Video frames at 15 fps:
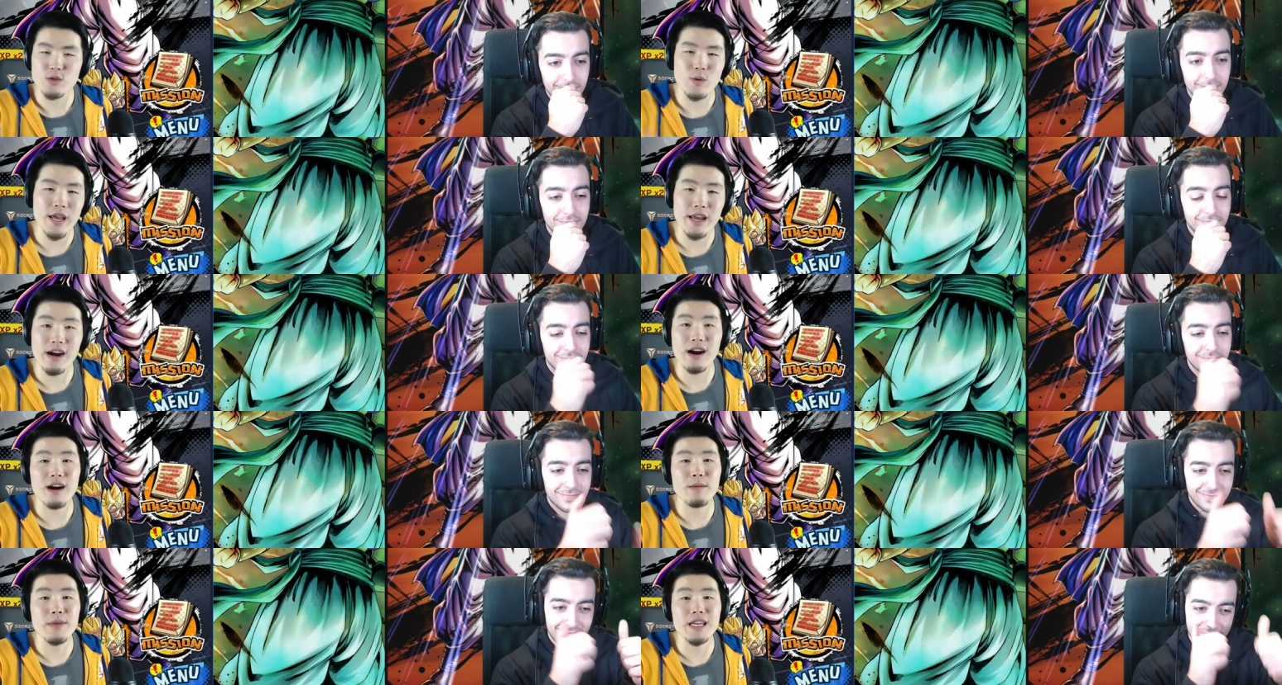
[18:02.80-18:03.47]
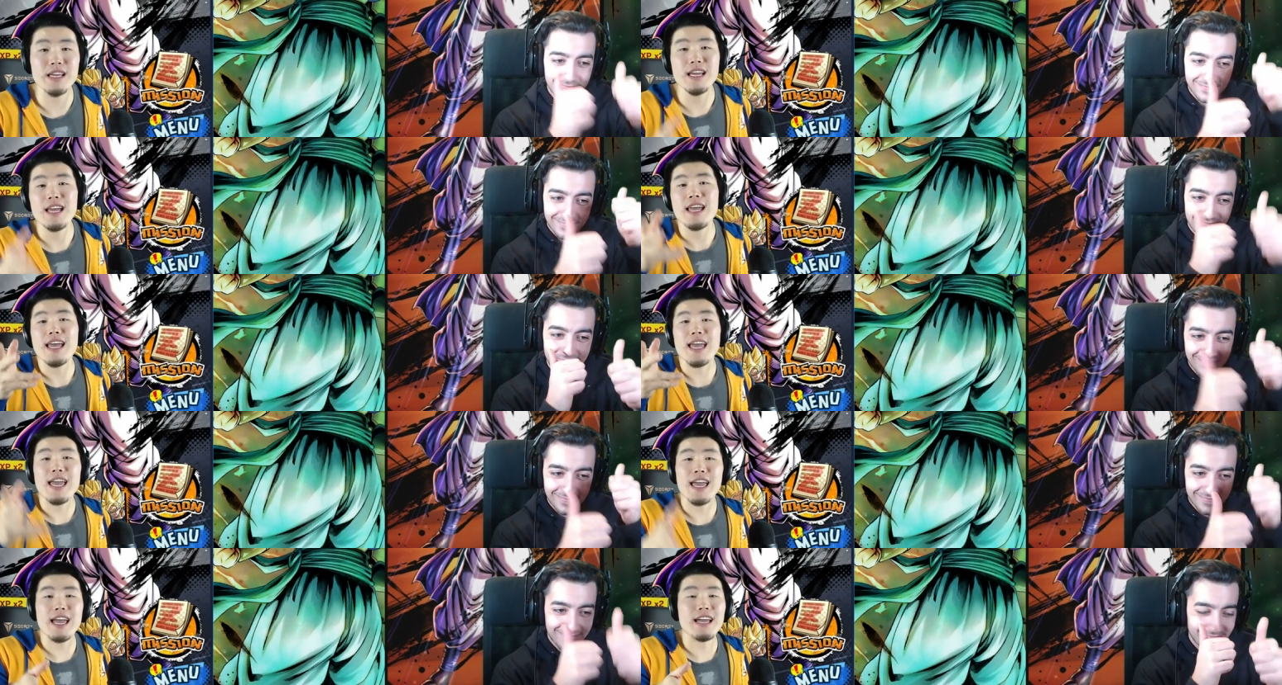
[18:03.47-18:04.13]
Speaker 1: / Ray Army.
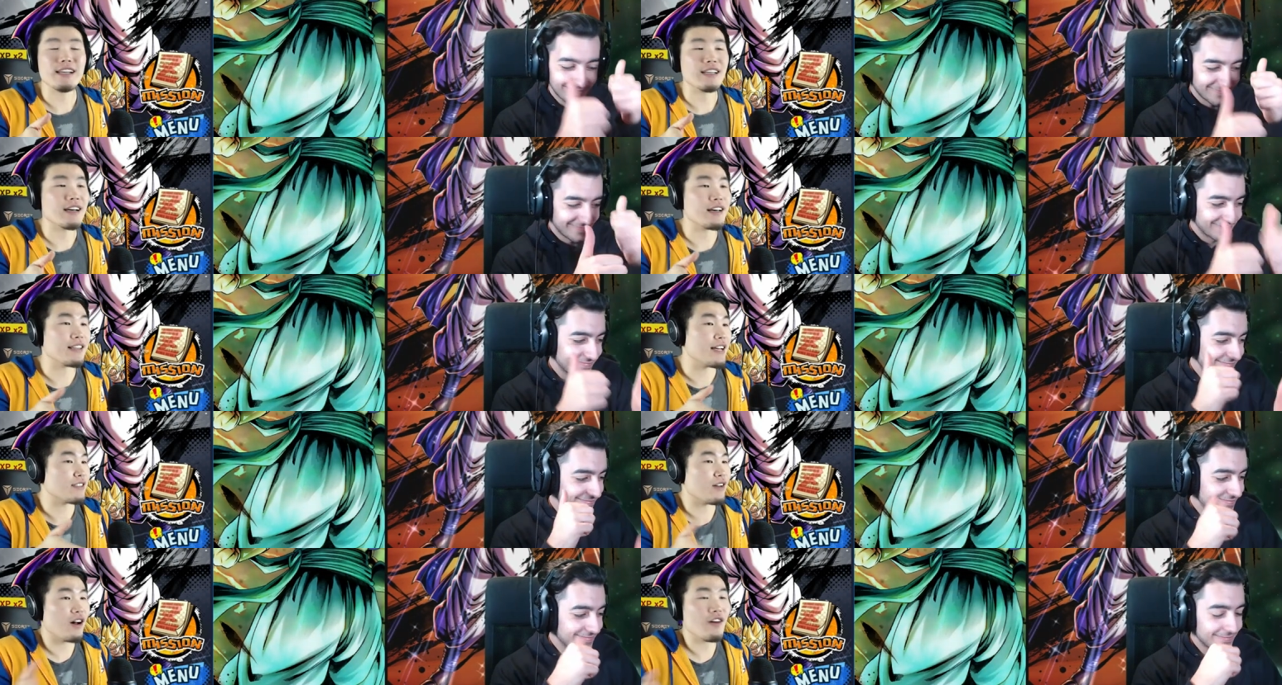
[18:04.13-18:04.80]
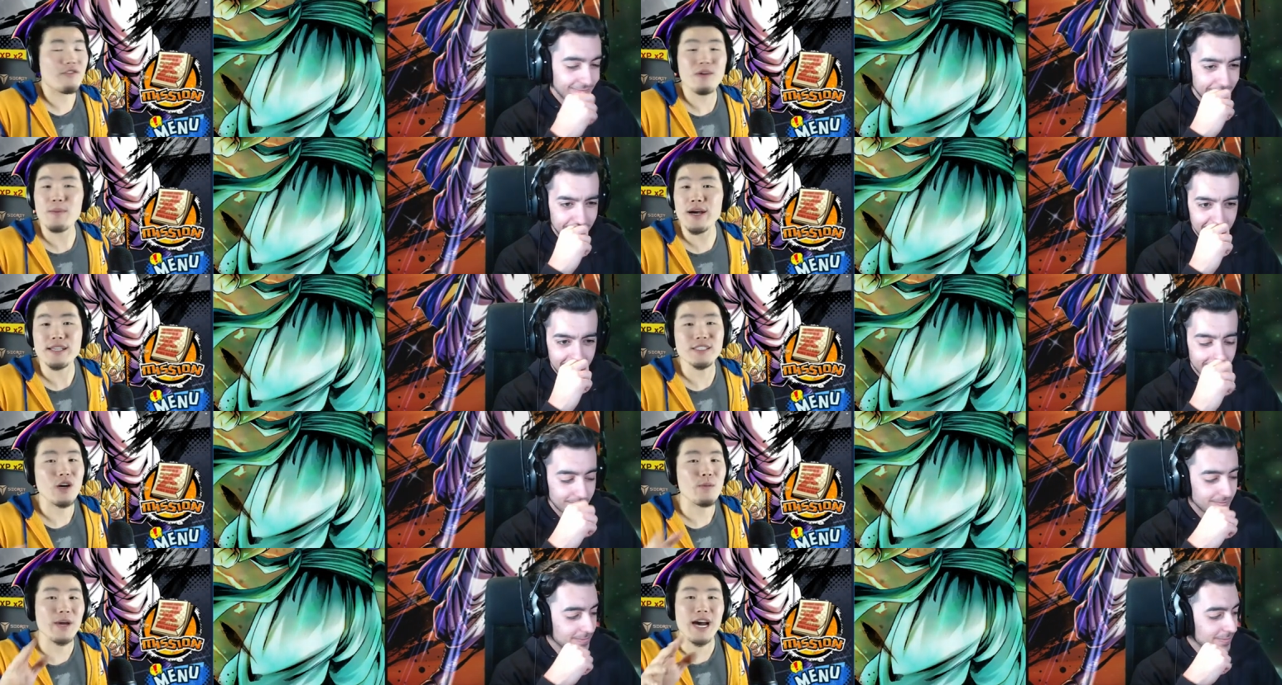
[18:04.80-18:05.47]
And that's all from us.
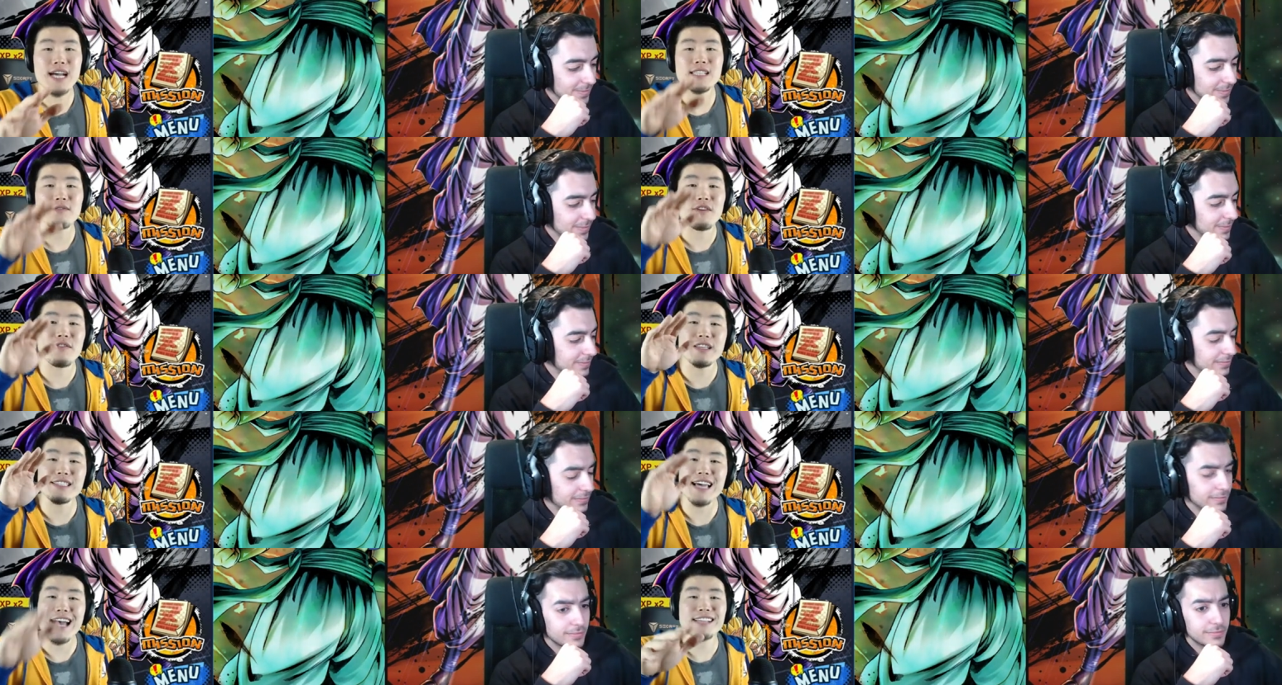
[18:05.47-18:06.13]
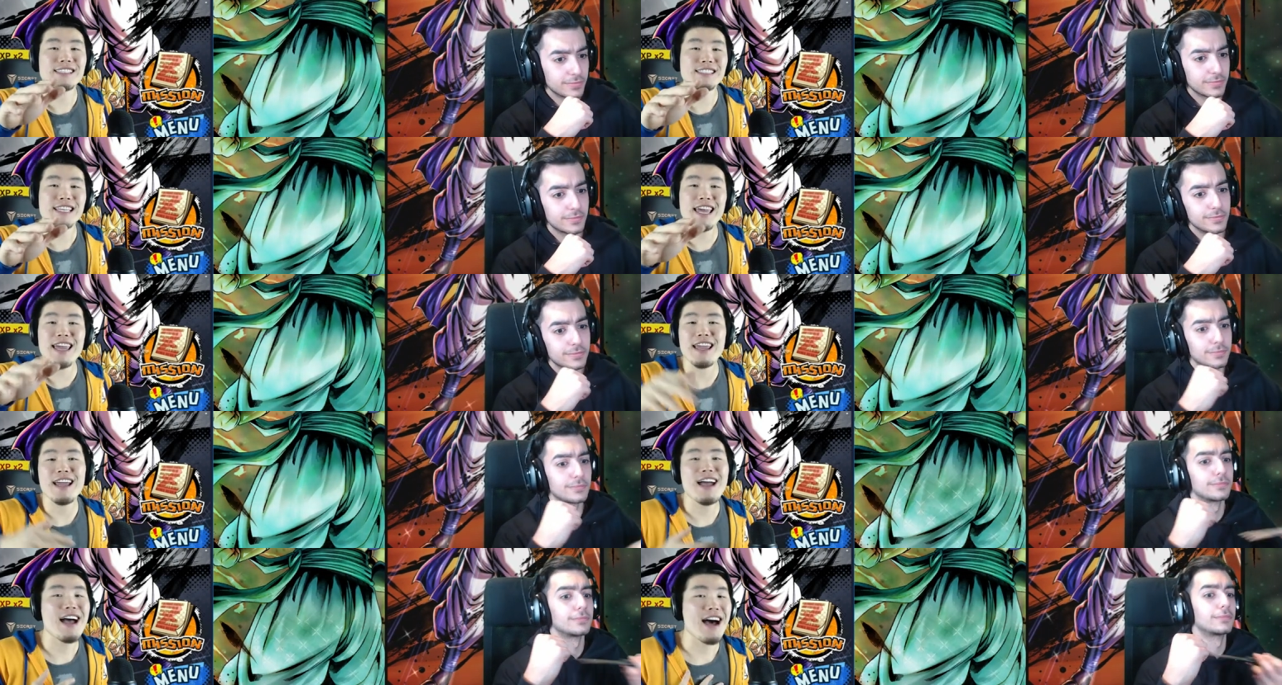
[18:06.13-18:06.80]
Hope you guys have a fantastic
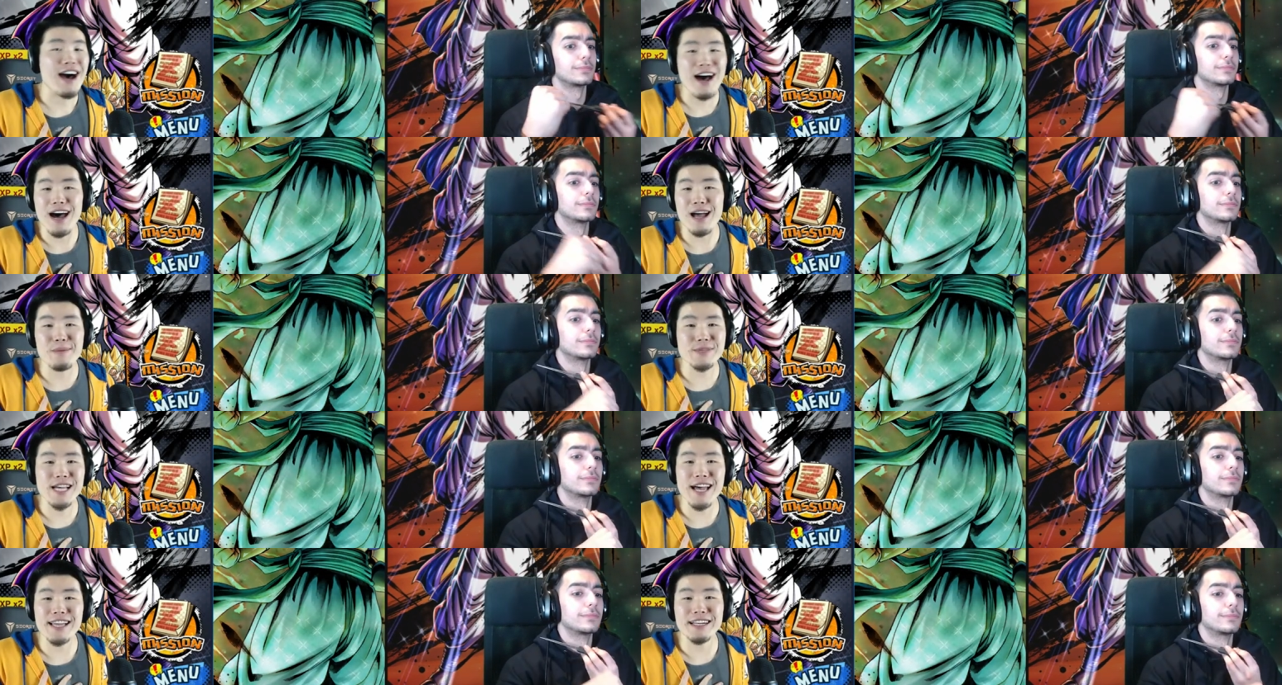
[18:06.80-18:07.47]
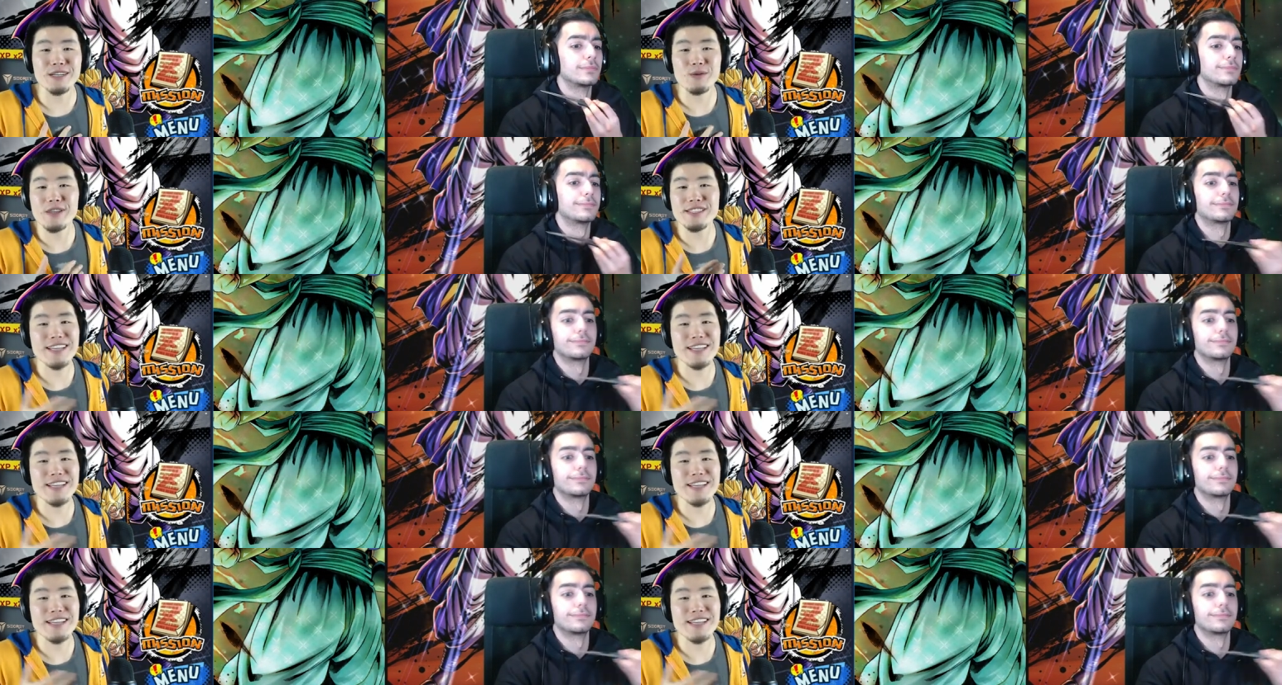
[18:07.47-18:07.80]
day. I'm Tiger with